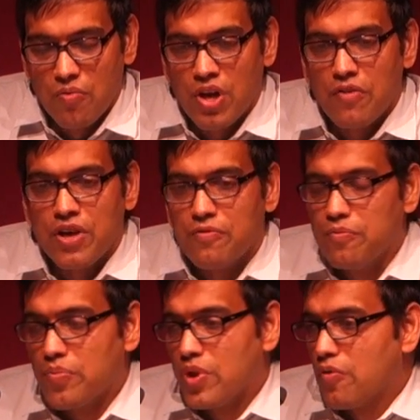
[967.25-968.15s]
One of
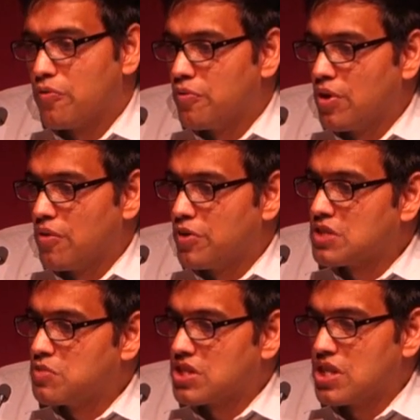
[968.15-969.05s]
our
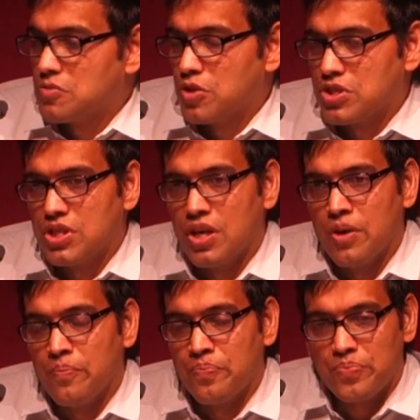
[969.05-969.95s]
first visitors was
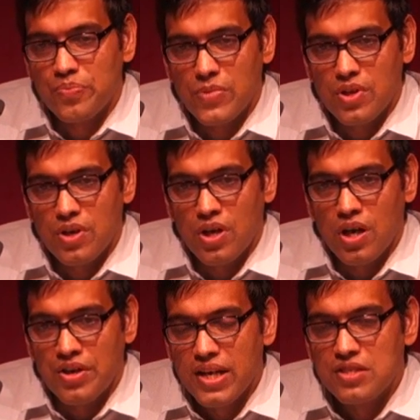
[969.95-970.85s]

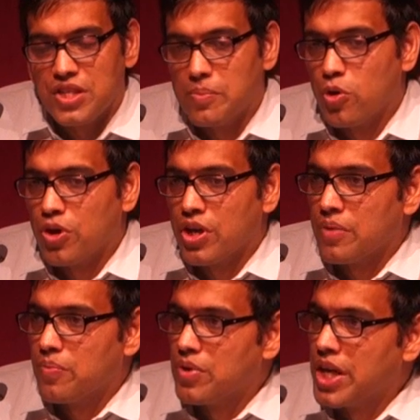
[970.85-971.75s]
a real estate
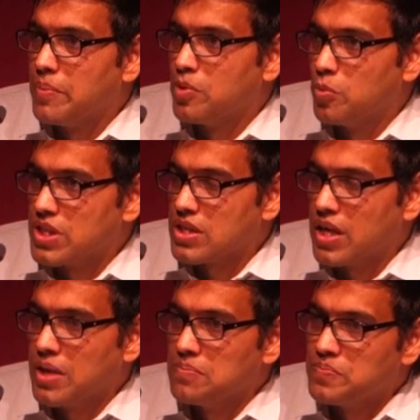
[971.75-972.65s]
broker named Umesh
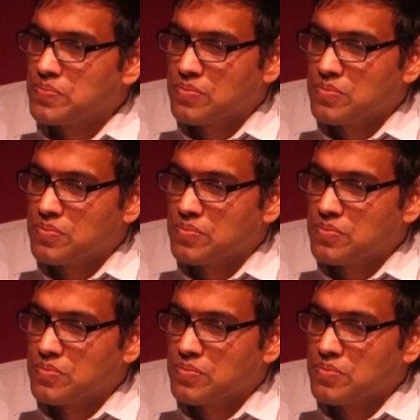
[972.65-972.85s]
Lad.